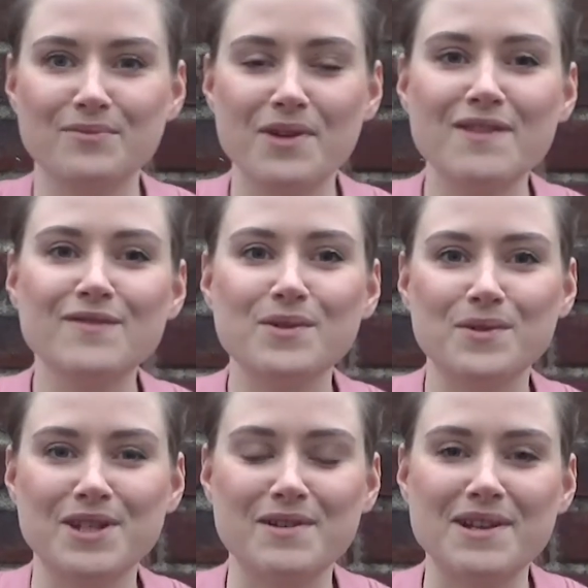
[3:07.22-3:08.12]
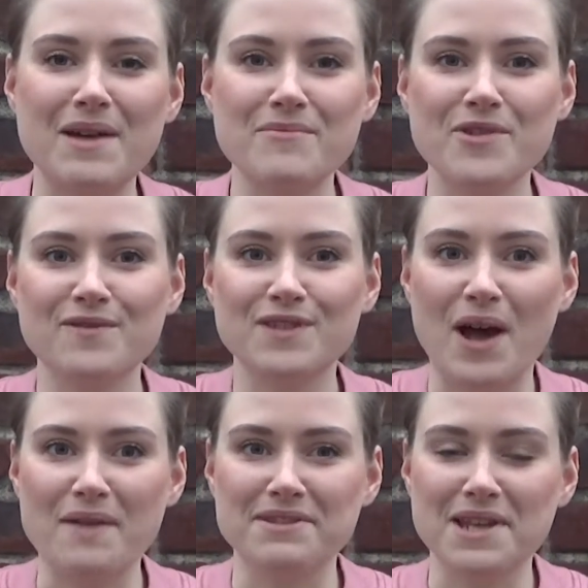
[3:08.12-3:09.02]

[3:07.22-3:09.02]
we've talked to you a number of times